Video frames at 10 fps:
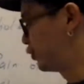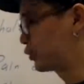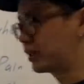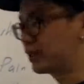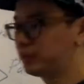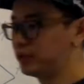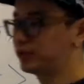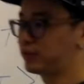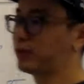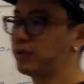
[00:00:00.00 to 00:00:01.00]
you think about
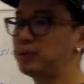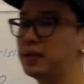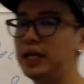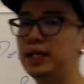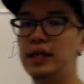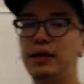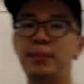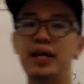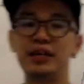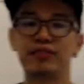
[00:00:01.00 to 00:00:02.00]
this concept then, there are
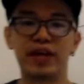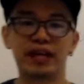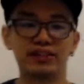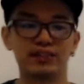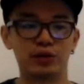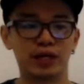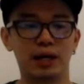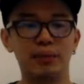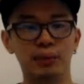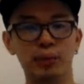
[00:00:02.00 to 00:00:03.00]
many different ideas that you can
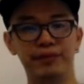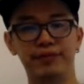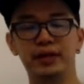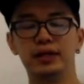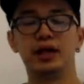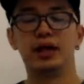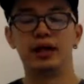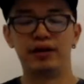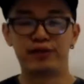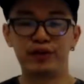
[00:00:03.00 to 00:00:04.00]
come up with.
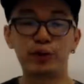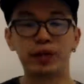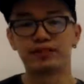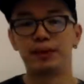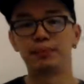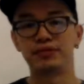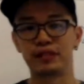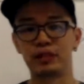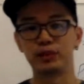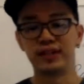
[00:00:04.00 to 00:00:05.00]
A few quick examples
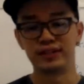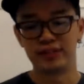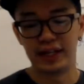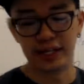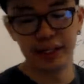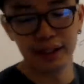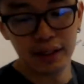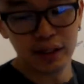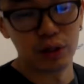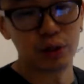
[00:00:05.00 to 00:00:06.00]
include things like
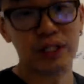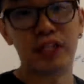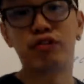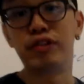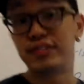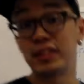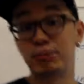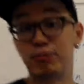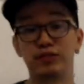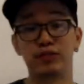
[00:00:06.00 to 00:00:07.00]
decreasing the
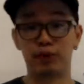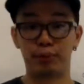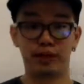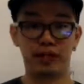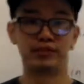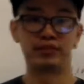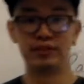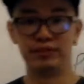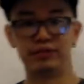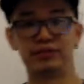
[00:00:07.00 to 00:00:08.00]
price of your product or
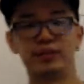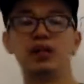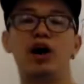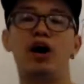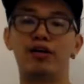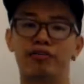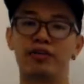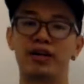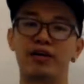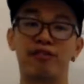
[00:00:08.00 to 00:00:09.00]
service,
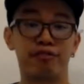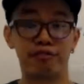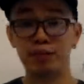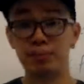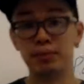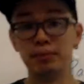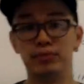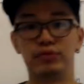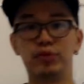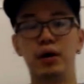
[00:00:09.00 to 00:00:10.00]
offering
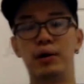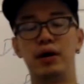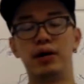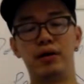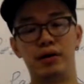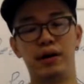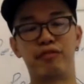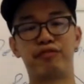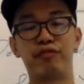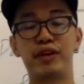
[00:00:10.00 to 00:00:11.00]
freemium, so a
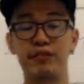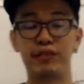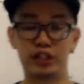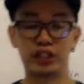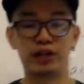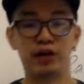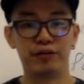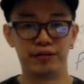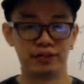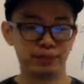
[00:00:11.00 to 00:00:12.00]
free version
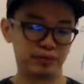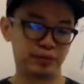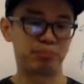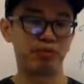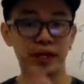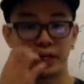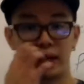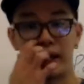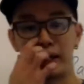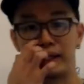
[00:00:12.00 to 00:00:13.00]
of a specific
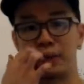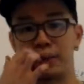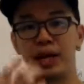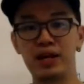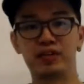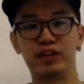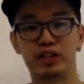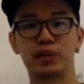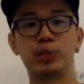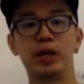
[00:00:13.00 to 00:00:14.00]
product and then a paid
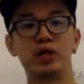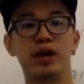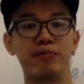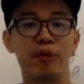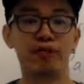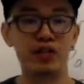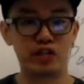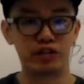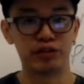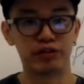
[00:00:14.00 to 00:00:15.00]
version where you have more
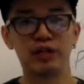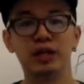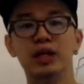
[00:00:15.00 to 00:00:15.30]
features.